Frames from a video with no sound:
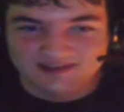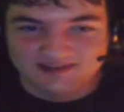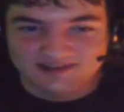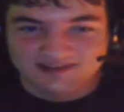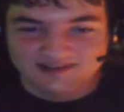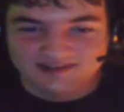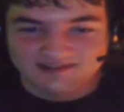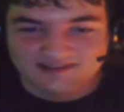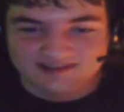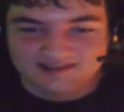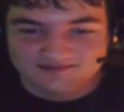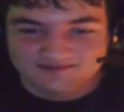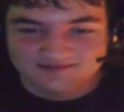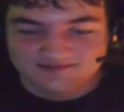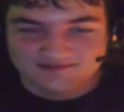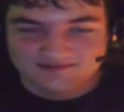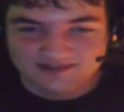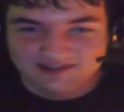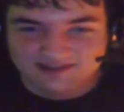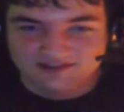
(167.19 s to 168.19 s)
getting that
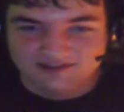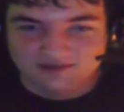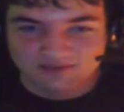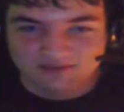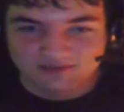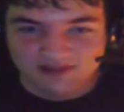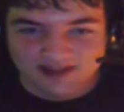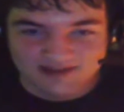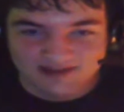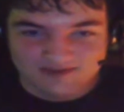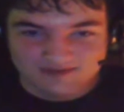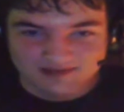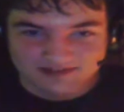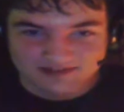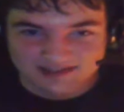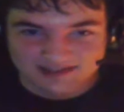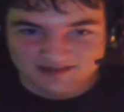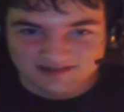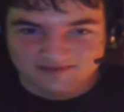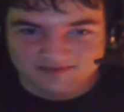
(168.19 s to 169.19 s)
initial platinum
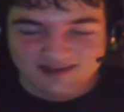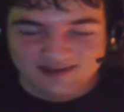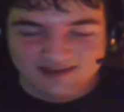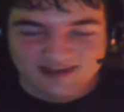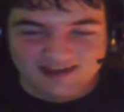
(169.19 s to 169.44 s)
built up.